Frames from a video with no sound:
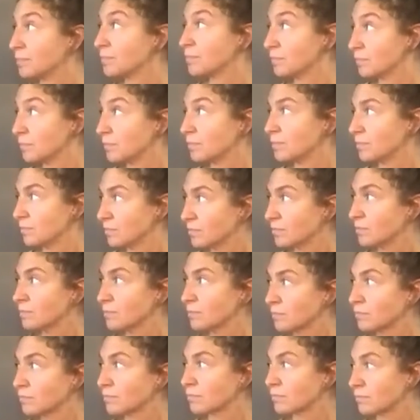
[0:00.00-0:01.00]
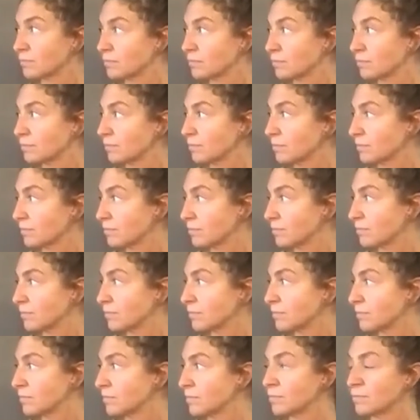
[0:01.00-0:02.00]

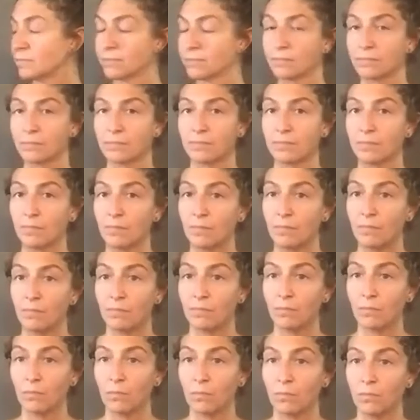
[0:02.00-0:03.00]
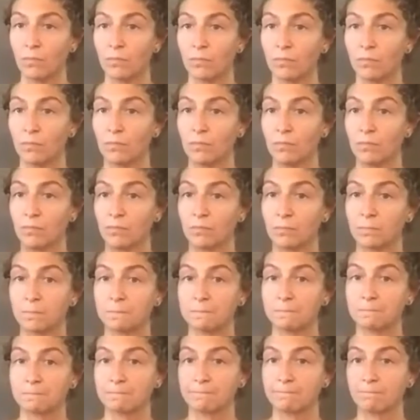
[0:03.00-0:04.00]

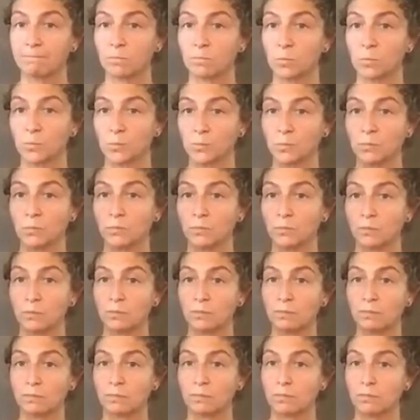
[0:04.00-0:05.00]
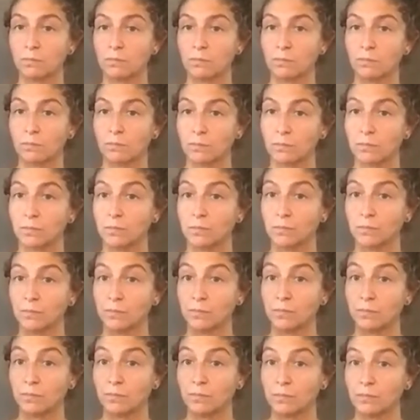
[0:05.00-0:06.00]

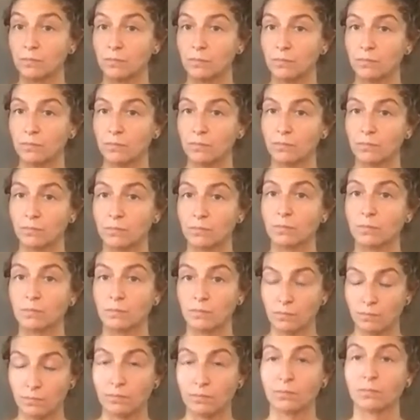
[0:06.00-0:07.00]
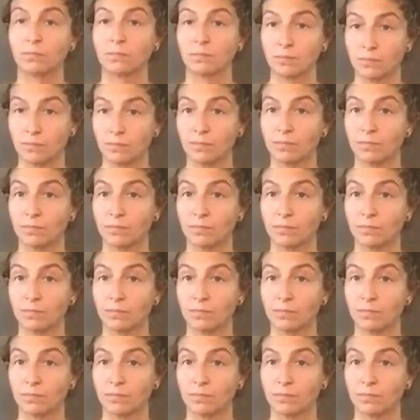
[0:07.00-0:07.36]
This person isn't speaking.